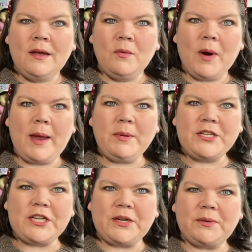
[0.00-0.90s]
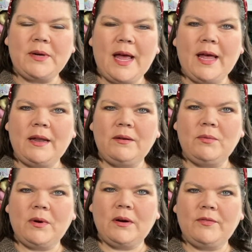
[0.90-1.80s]
we're able to. And
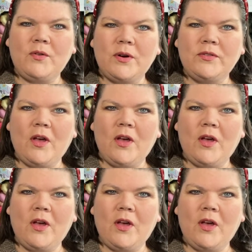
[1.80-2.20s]
we're, of course,